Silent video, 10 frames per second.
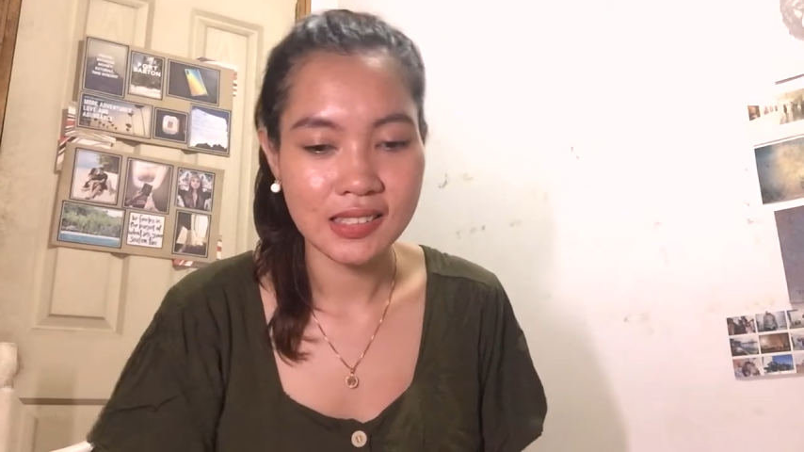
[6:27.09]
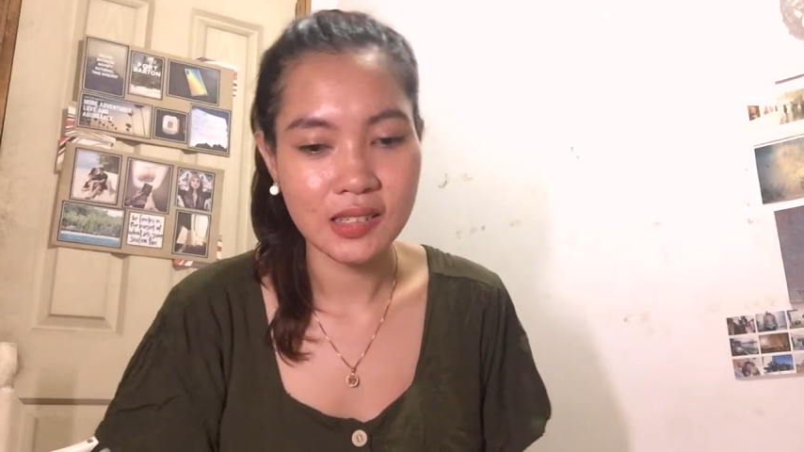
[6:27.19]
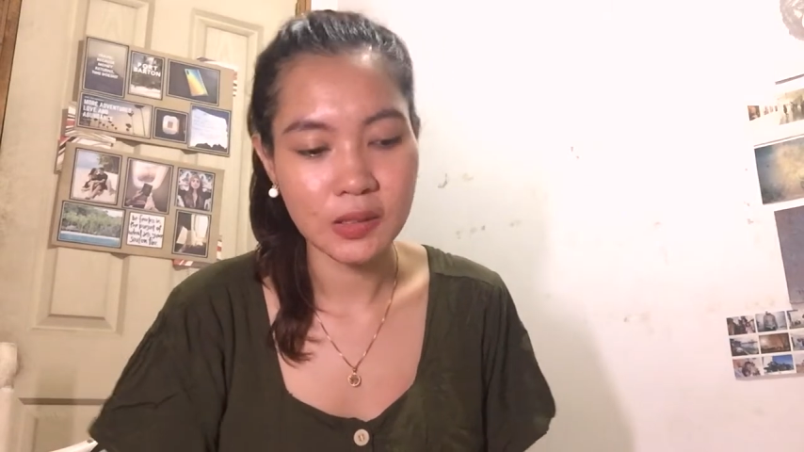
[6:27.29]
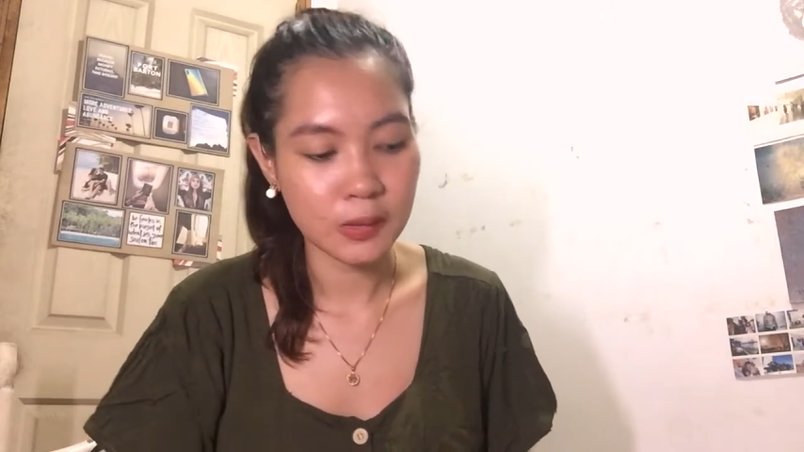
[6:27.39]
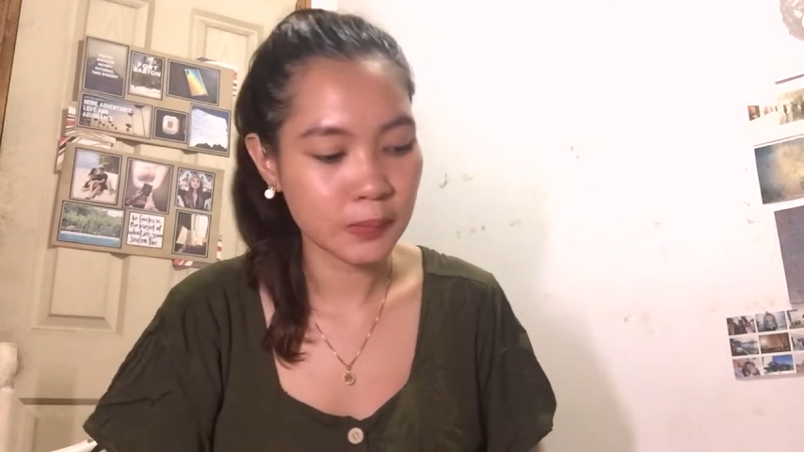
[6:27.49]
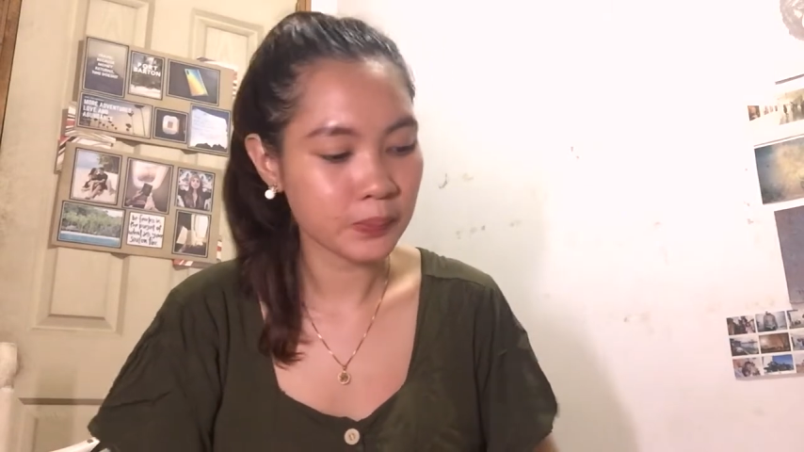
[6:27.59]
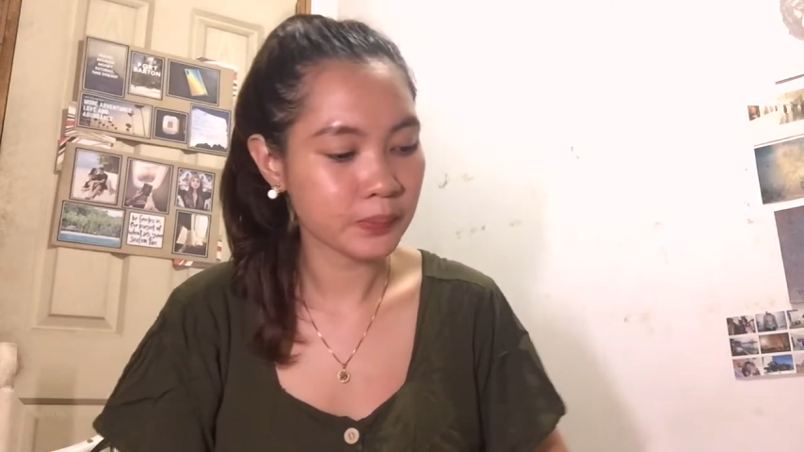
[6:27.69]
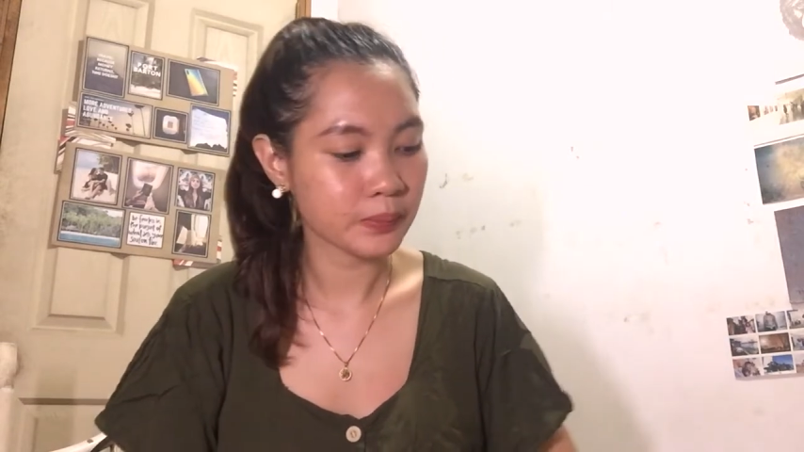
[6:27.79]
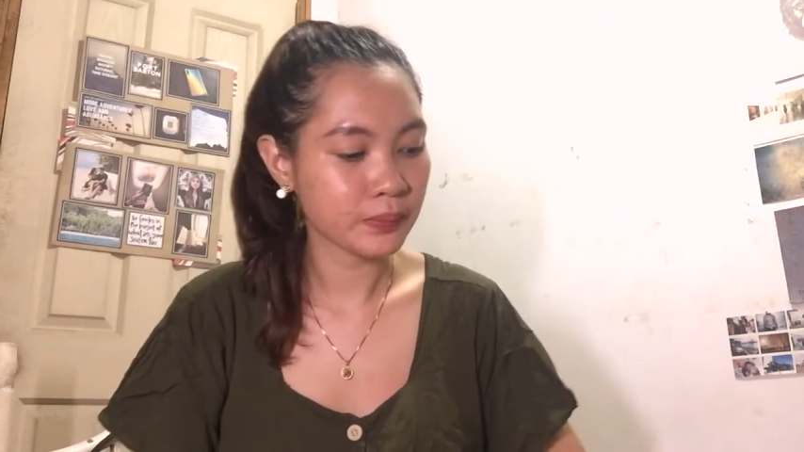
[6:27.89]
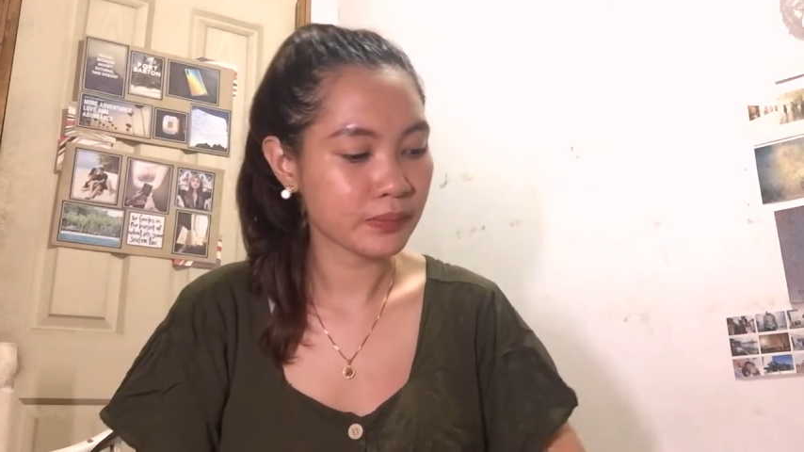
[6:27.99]
So
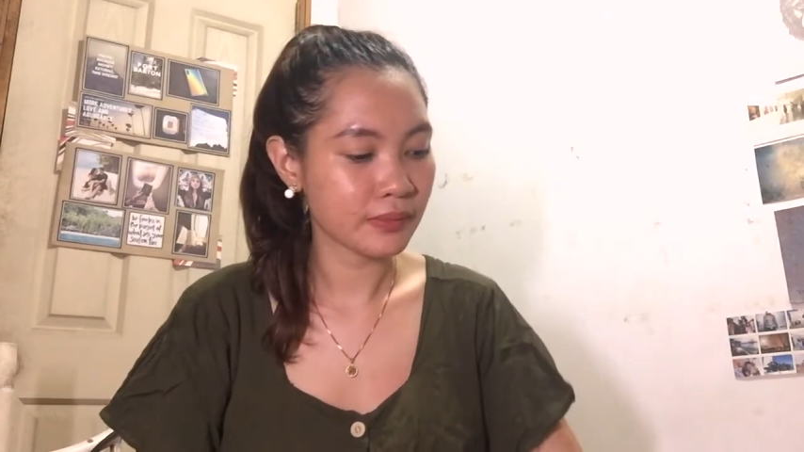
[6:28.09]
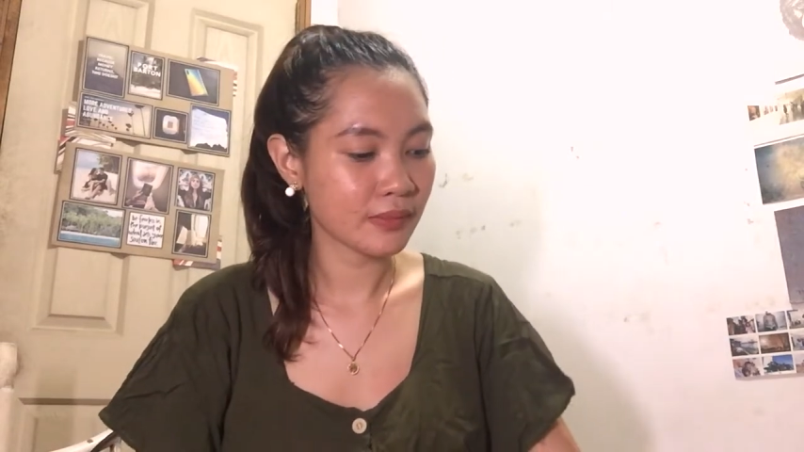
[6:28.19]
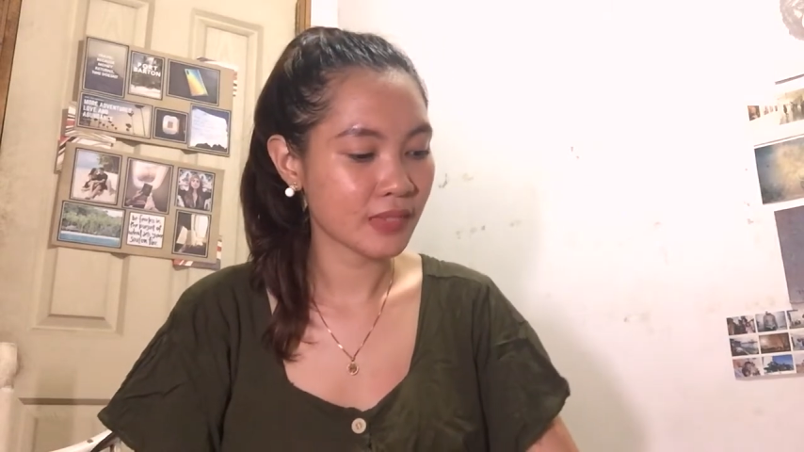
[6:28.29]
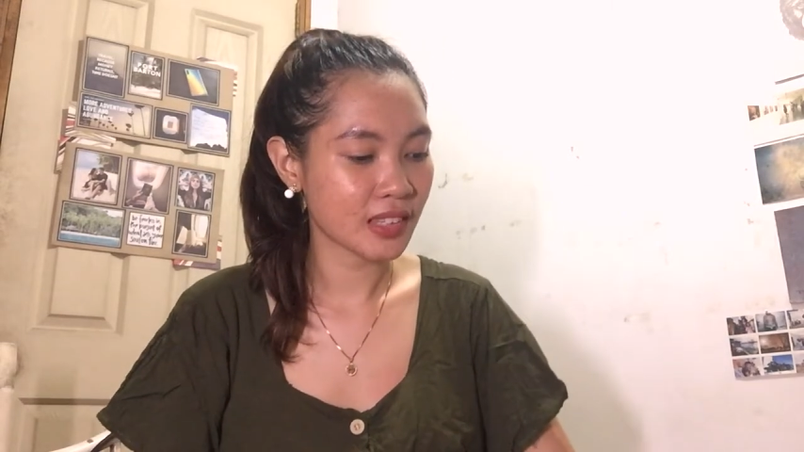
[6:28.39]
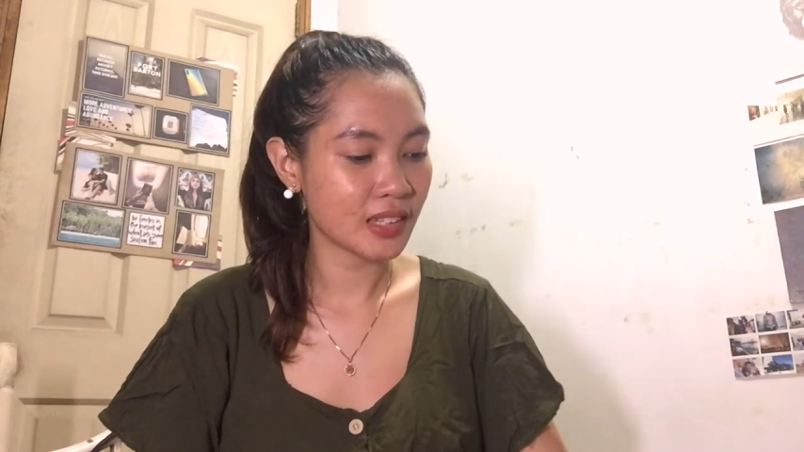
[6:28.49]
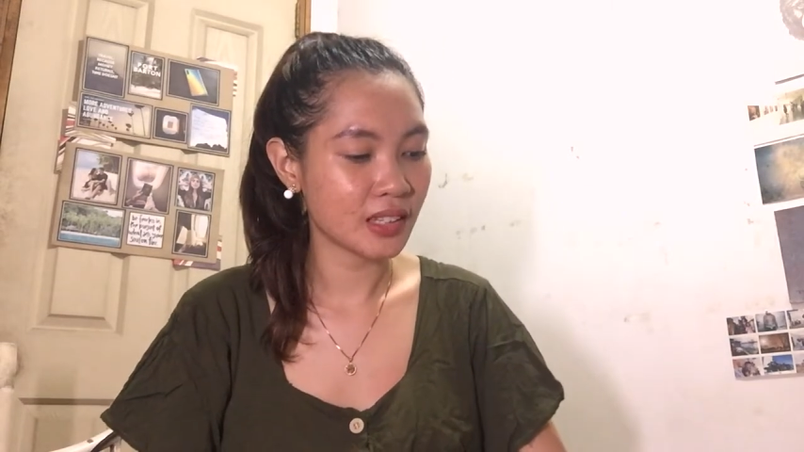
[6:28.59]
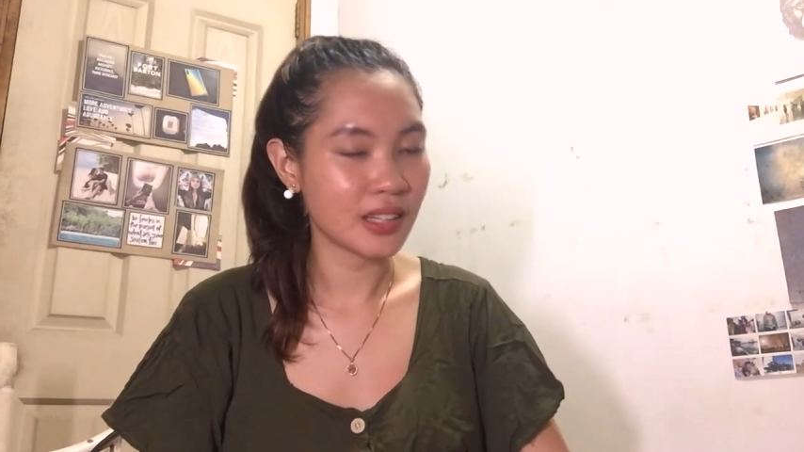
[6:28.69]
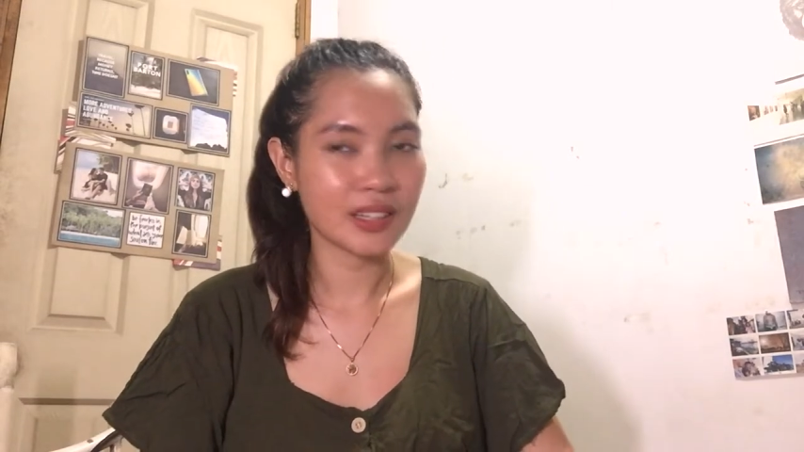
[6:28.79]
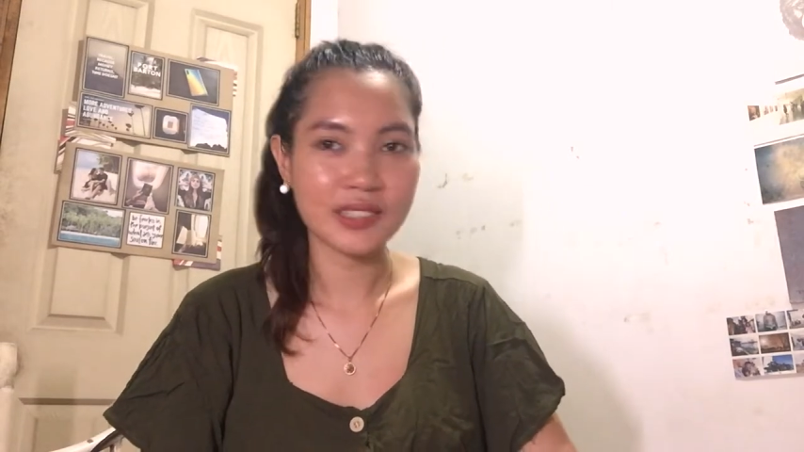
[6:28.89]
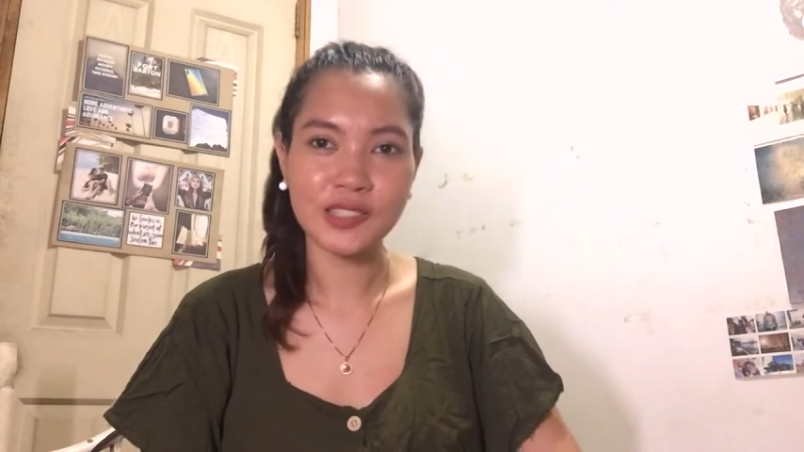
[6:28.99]

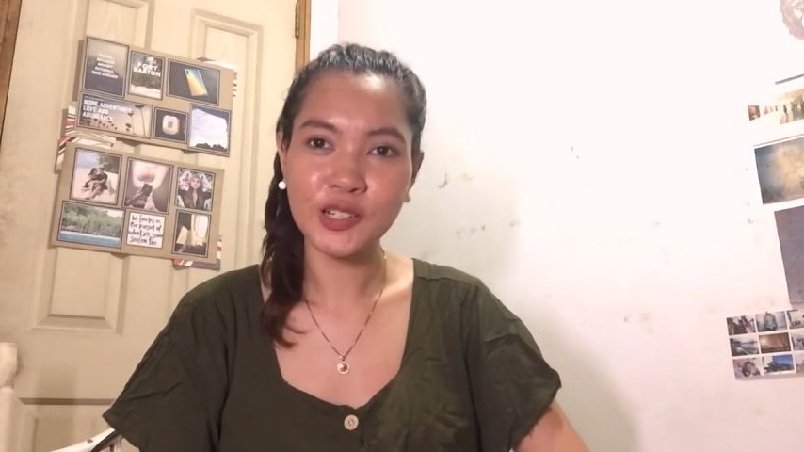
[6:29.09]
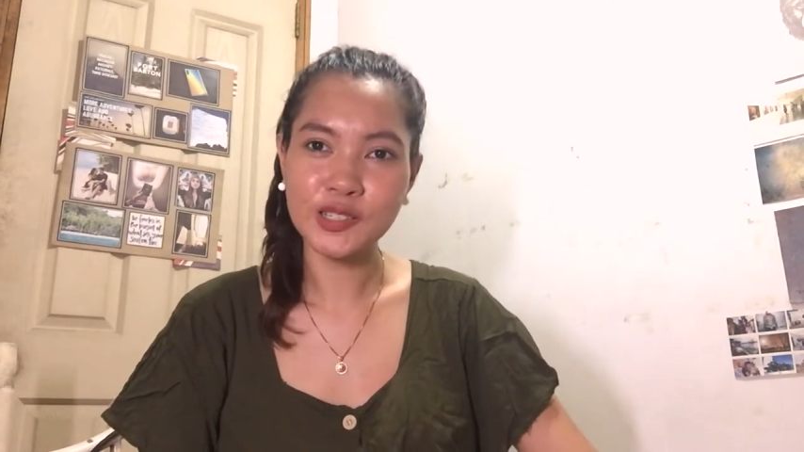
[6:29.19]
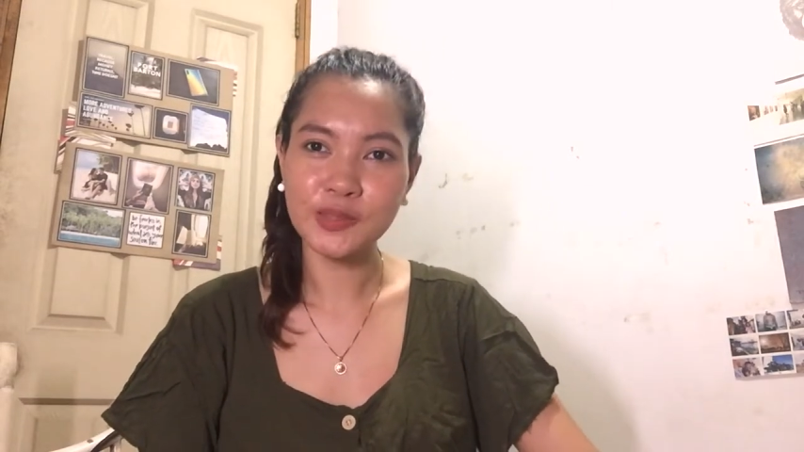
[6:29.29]
yeah, start